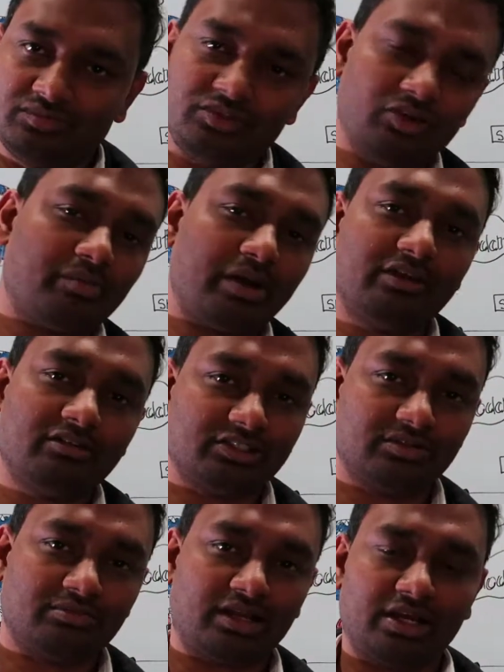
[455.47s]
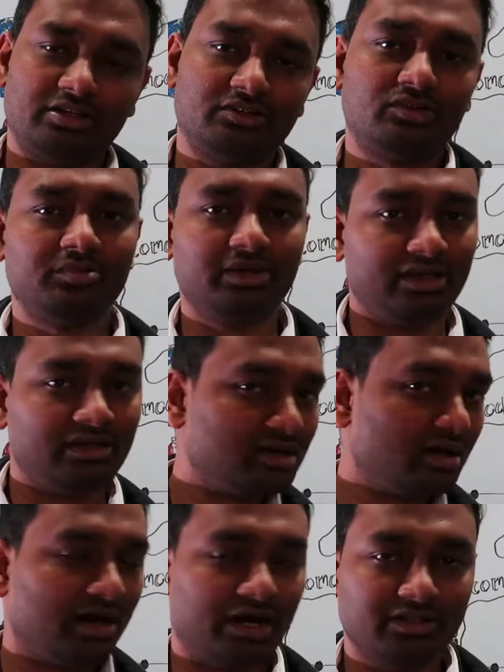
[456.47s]
your migration plan. It could be
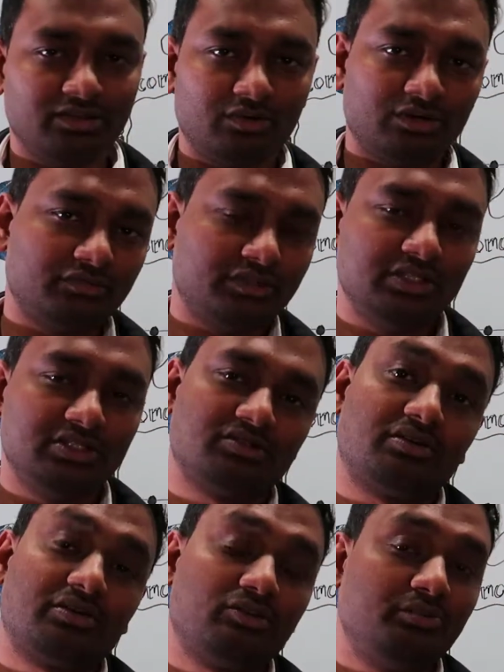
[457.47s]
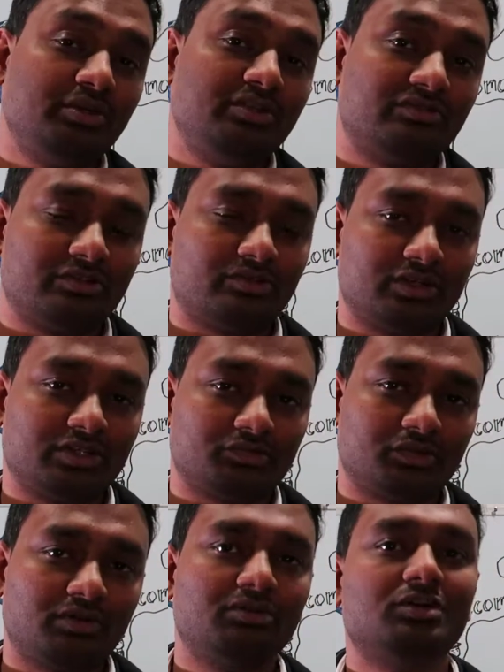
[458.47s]
either one of these, or it could be different one as
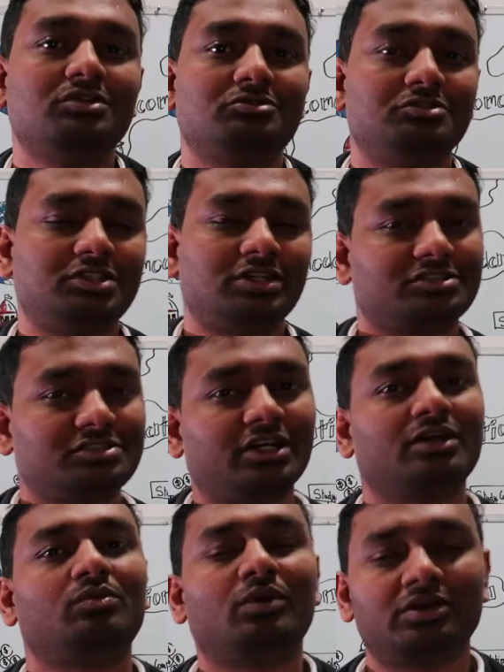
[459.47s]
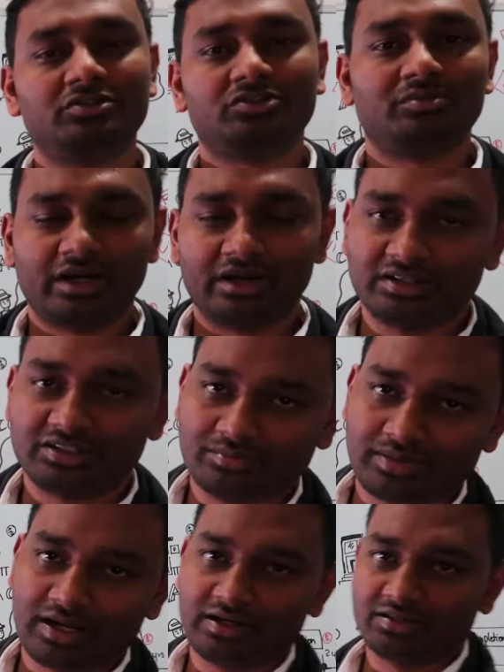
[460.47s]
well. So just check what is your migration
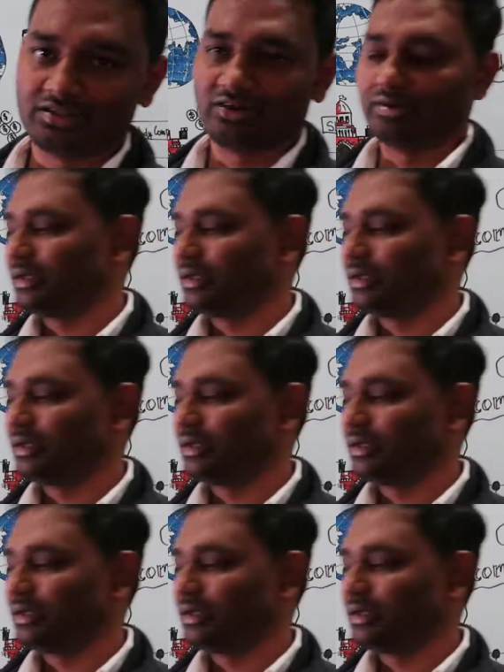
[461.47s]
plan is going to